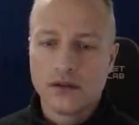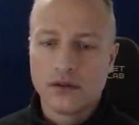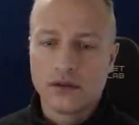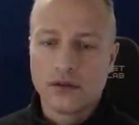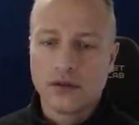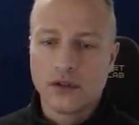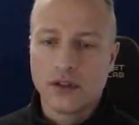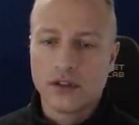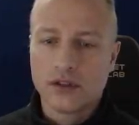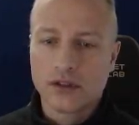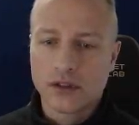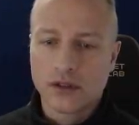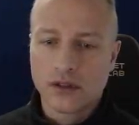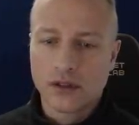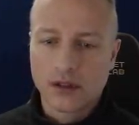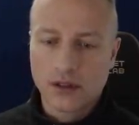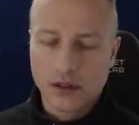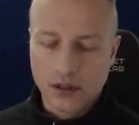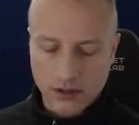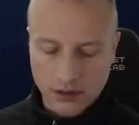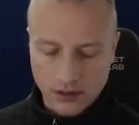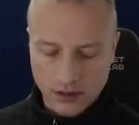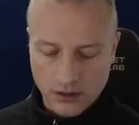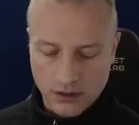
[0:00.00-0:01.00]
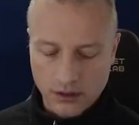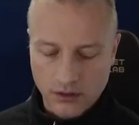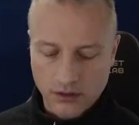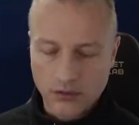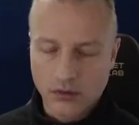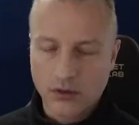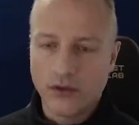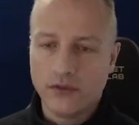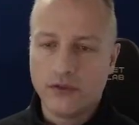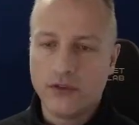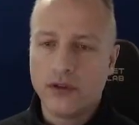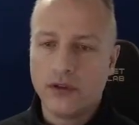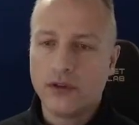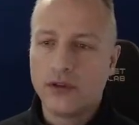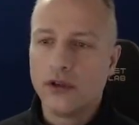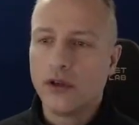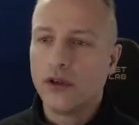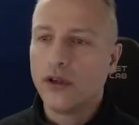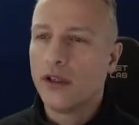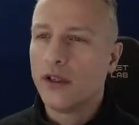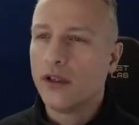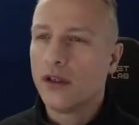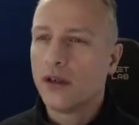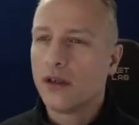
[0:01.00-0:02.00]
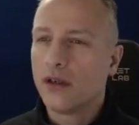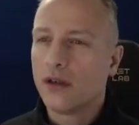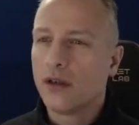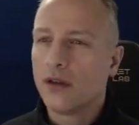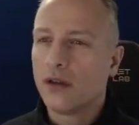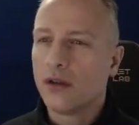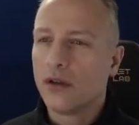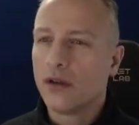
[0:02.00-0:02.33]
That's cargo. What have you got here?